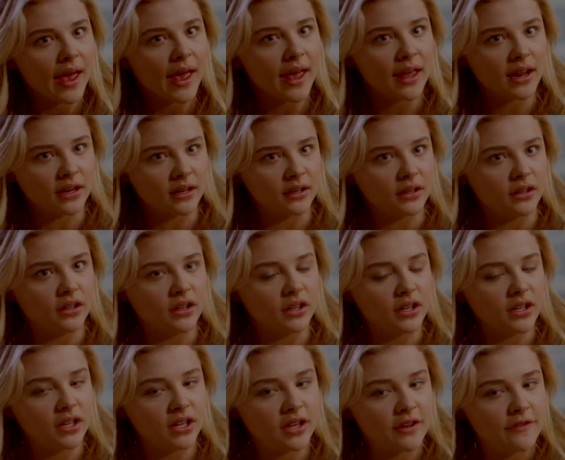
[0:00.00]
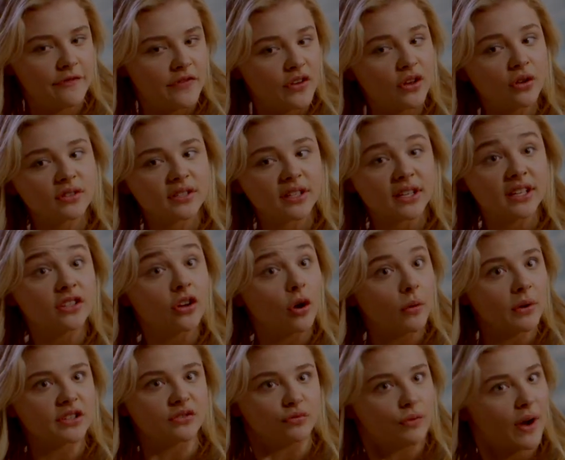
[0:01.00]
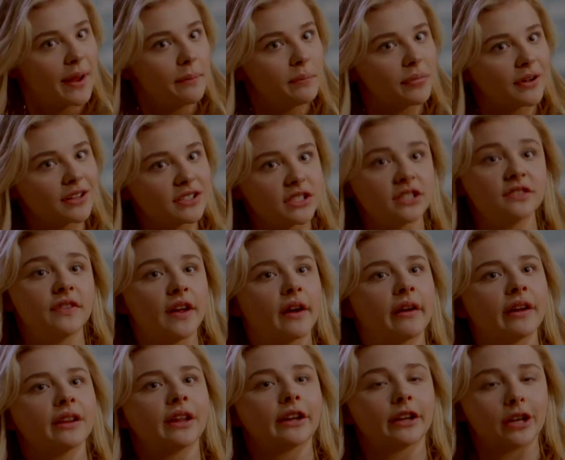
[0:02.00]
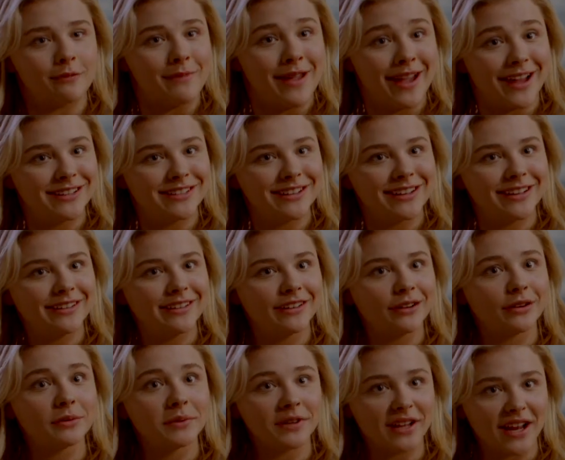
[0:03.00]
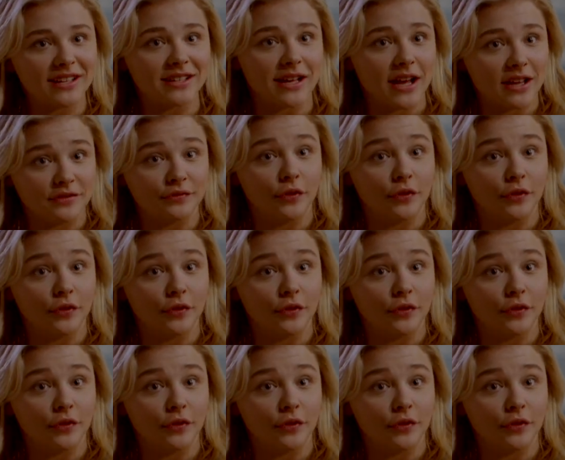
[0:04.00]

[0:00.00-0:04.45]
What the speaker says: and he feels like he's always right because he's very like commanding. You know what I mean? As